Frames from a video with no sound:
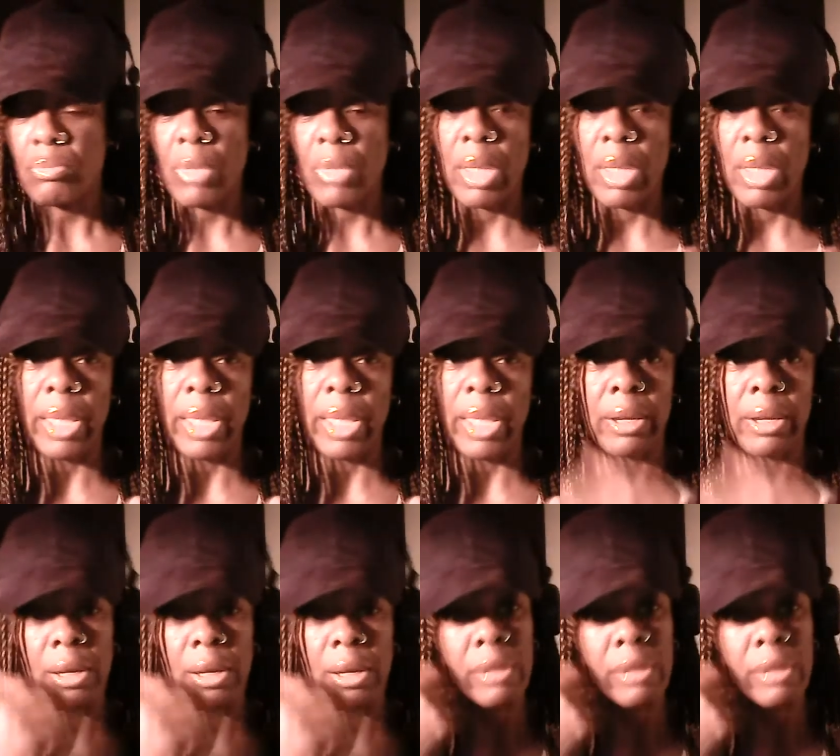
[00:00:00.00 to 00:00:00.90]
And
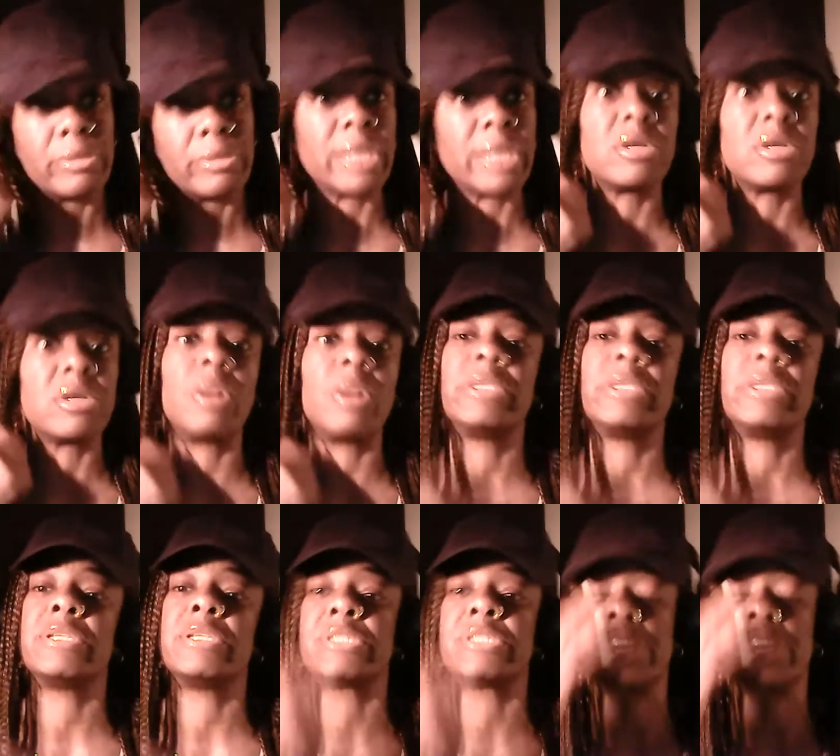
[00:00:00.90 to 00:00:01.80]
that's all it
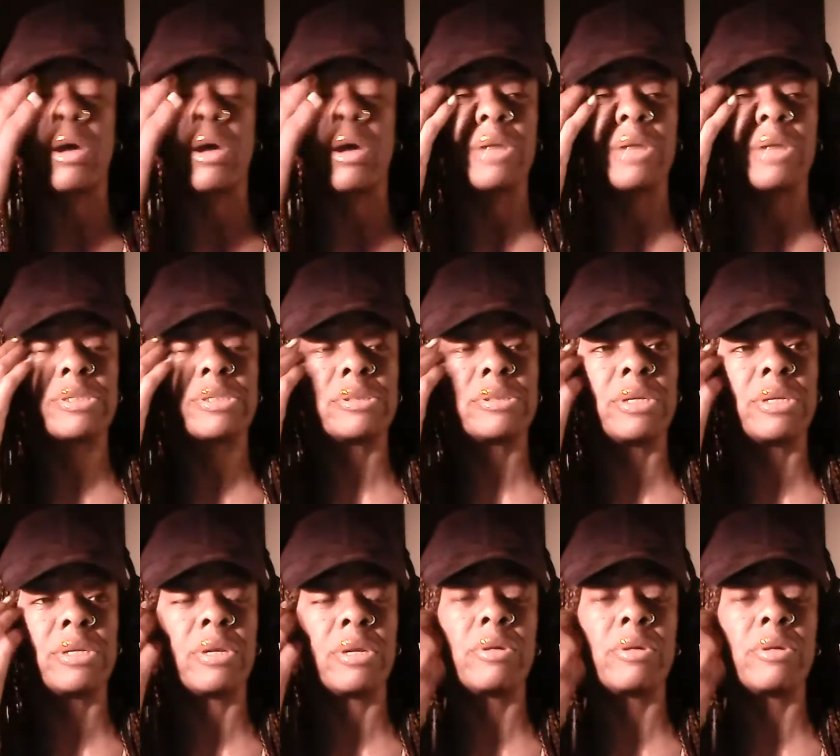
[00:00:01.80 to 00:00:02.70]
is thoughts.
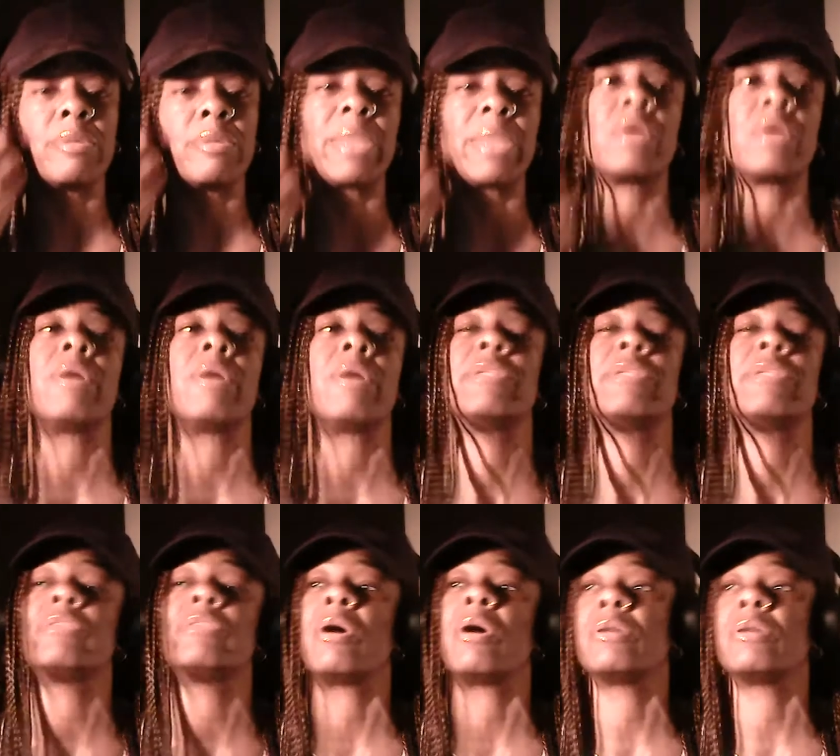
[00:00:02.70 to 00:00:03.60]
You know, everybody going to have their
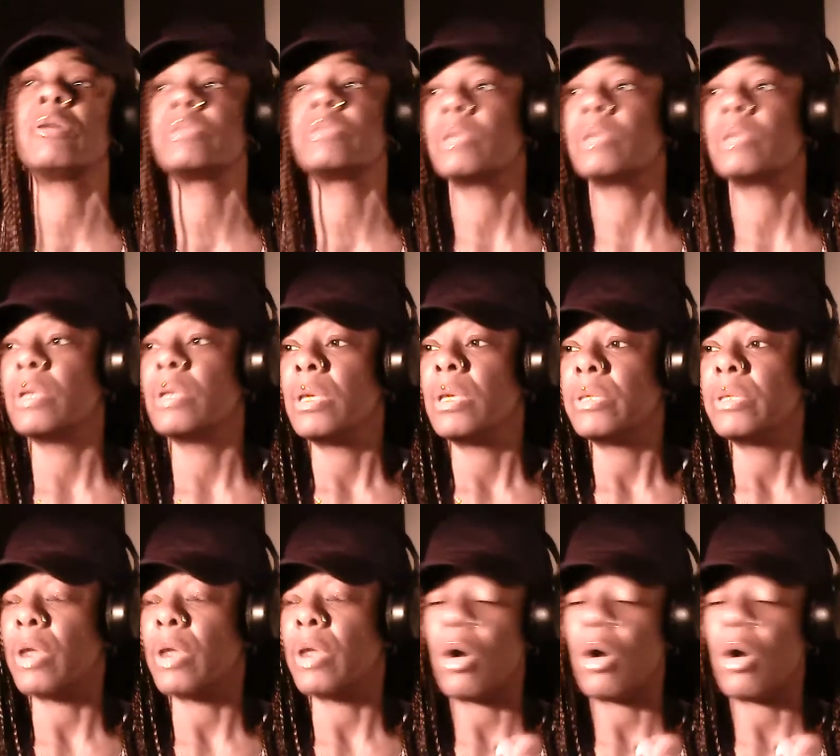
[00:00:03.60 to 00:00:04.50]
thoughts,
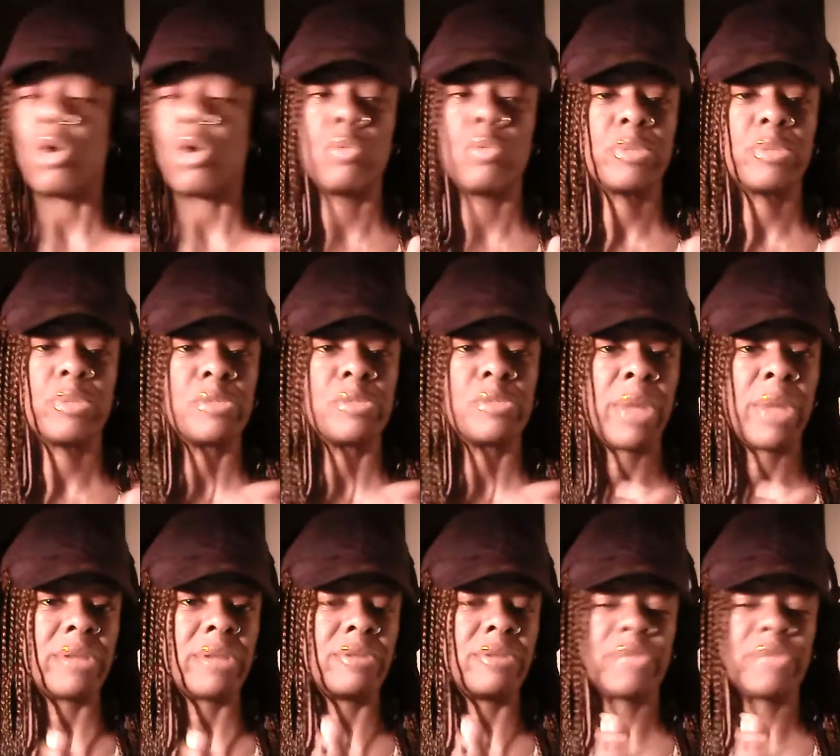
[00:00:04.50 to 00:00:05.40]
their own
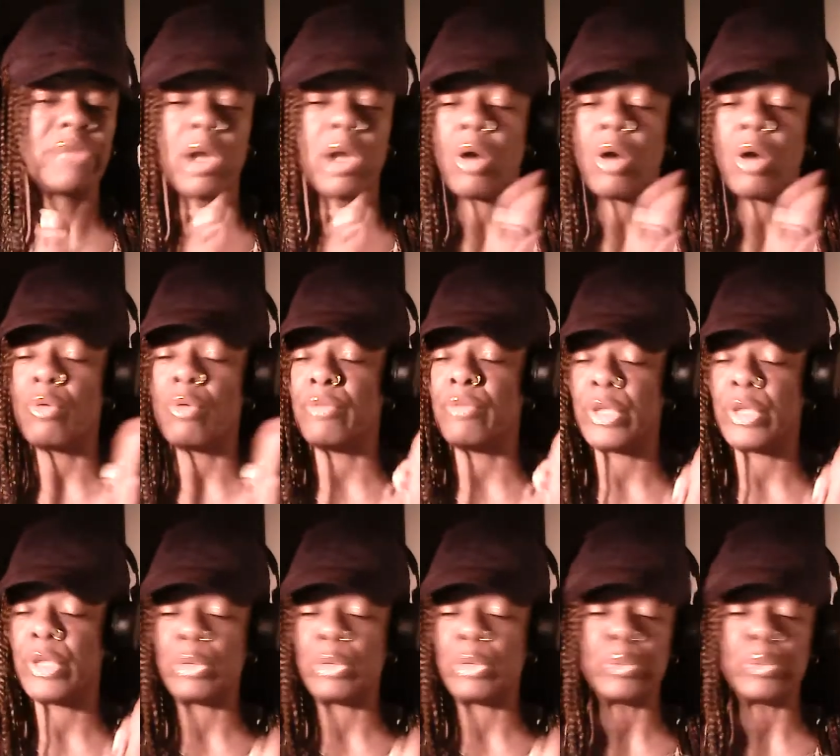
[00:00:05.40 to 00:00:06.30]
perspectives, their own
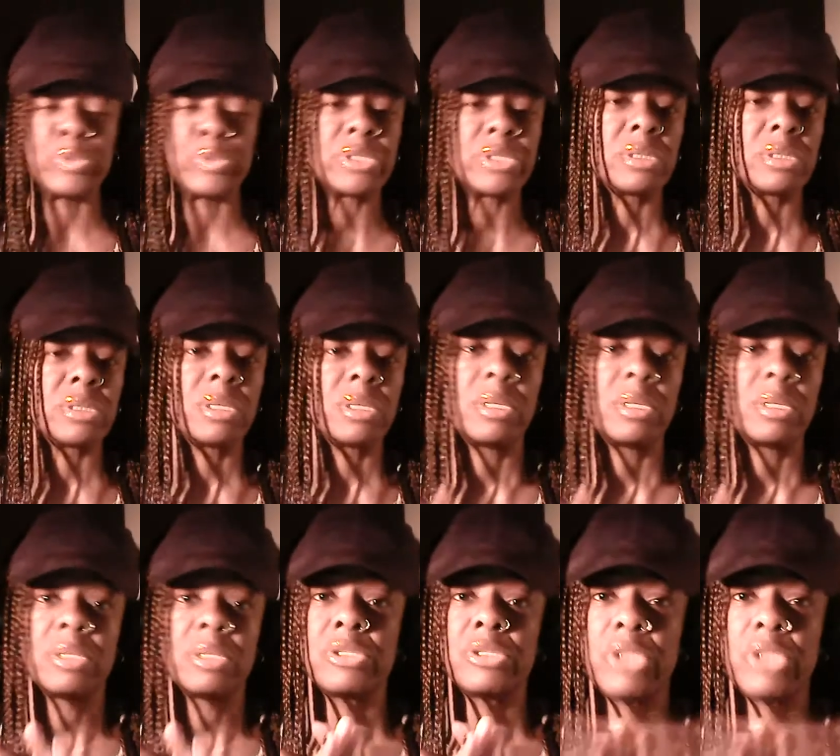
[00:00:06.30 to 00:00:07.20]
views.
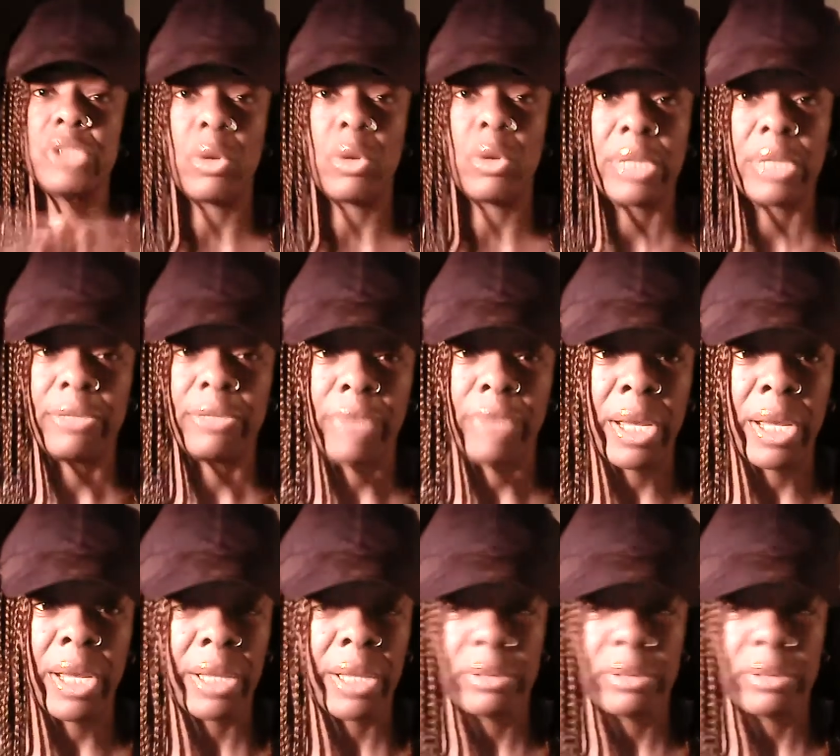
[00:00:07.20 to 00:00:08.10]
Totally
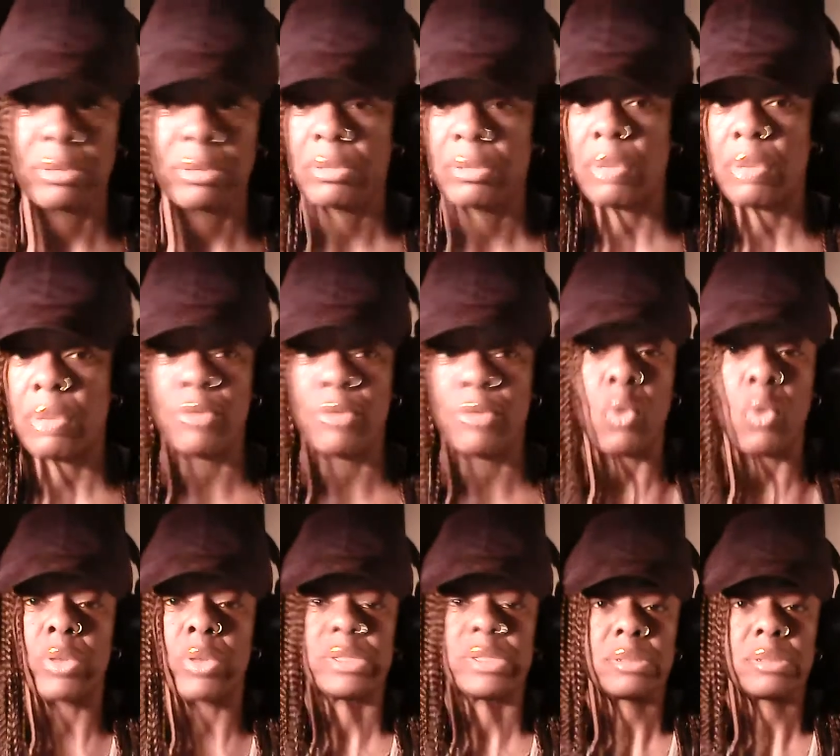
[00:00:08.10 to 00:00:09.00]
fine, of
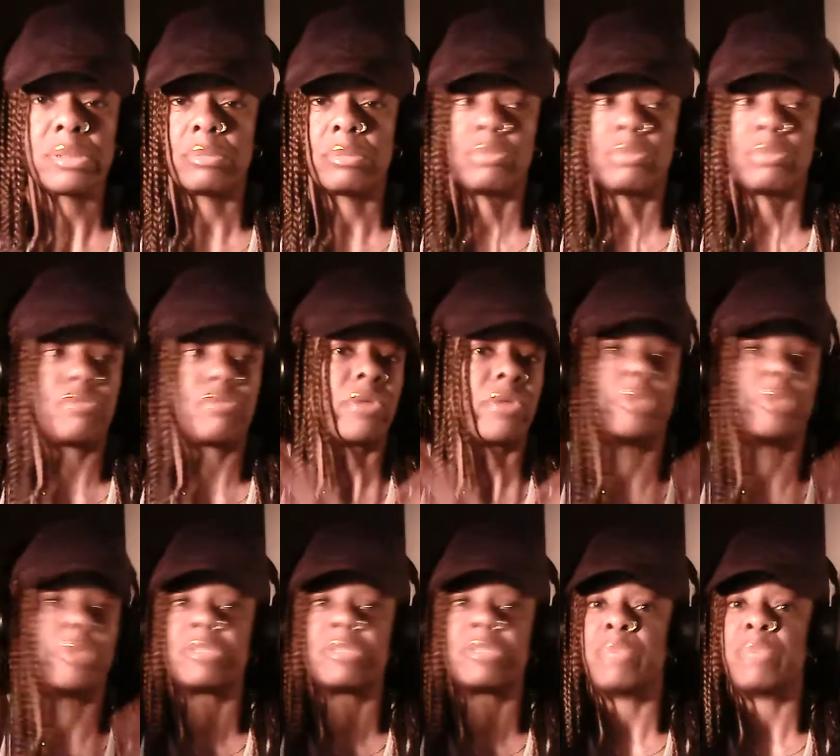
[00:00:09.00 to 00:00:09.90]
course.
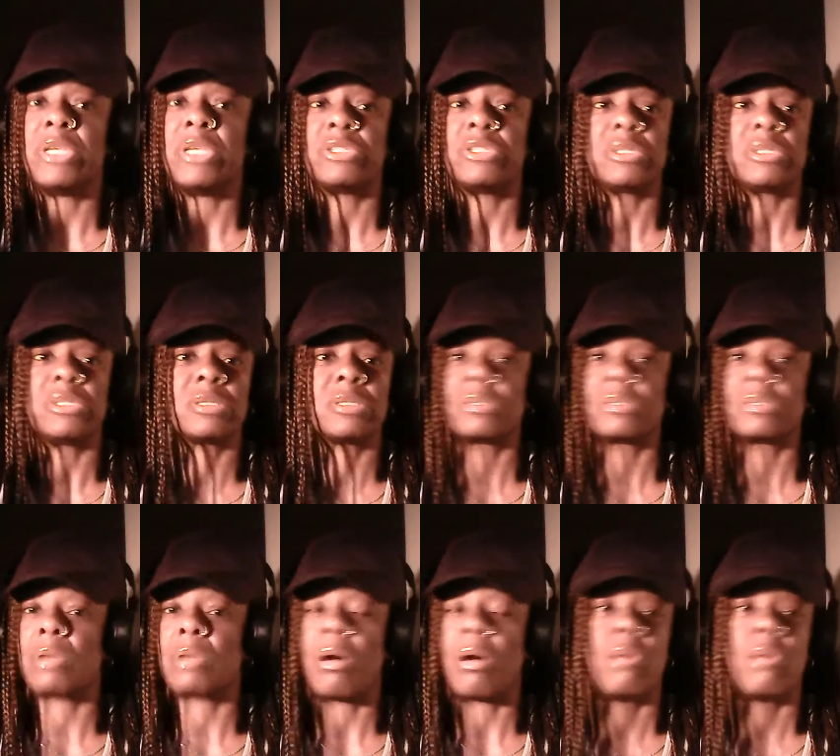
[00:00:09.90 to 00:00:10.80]
Freedom of speech
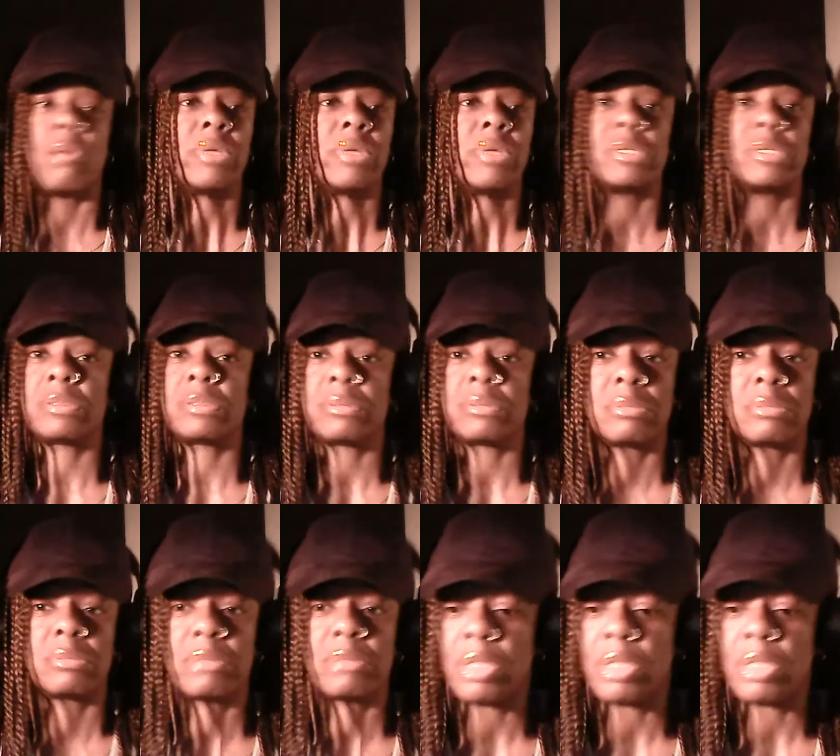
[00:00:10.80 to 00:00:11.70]
is always,
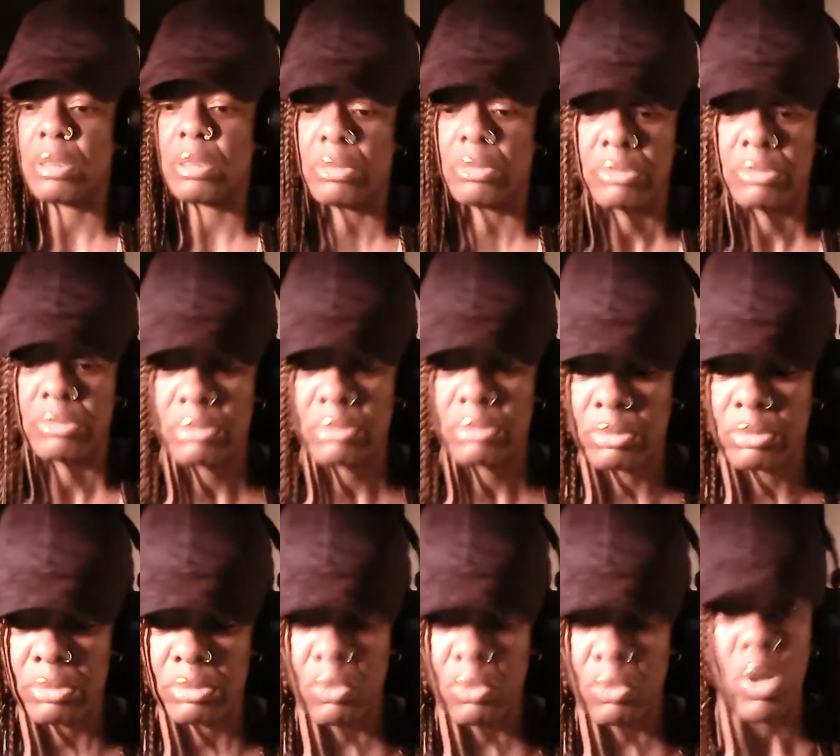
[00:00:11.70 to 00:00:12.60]
you know,
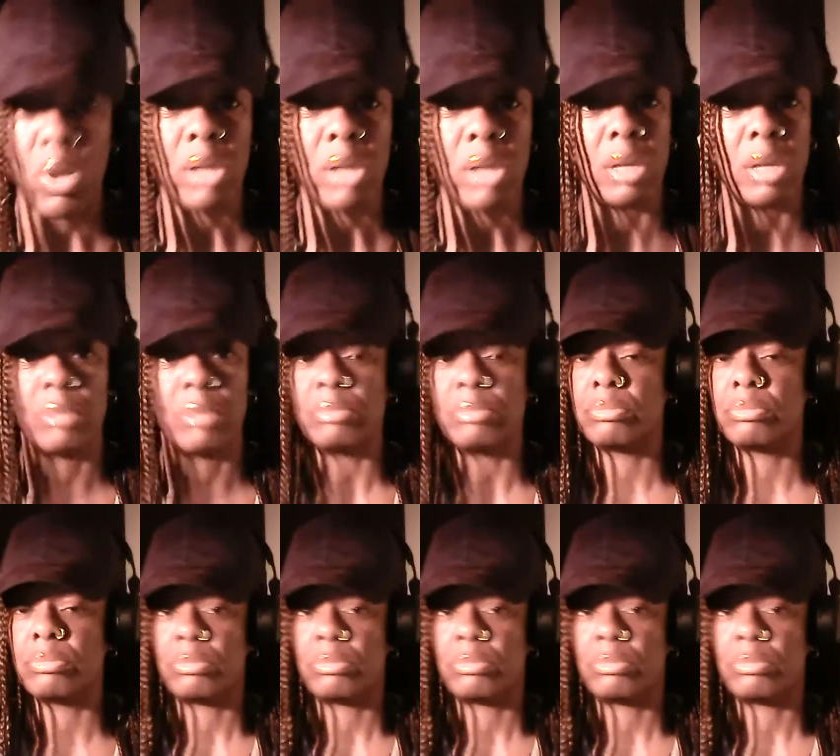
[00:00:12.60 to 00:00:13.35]
welcome.